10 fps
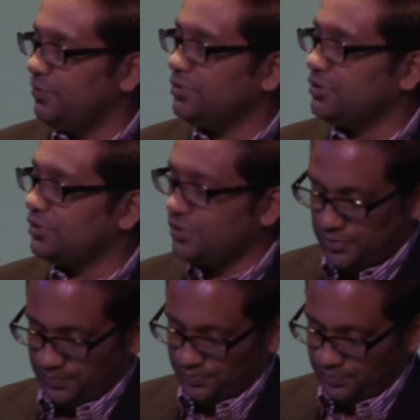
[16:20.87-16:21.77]
future.
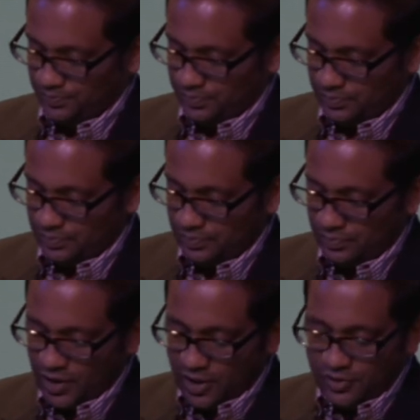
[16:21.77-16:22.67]

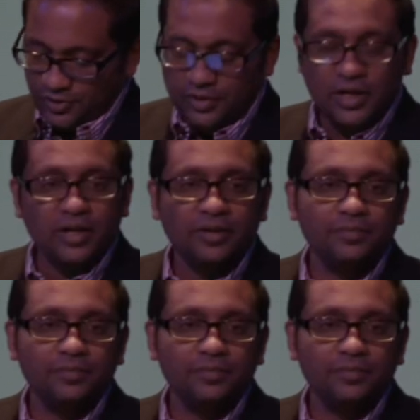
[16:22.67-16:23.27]
How do you do that?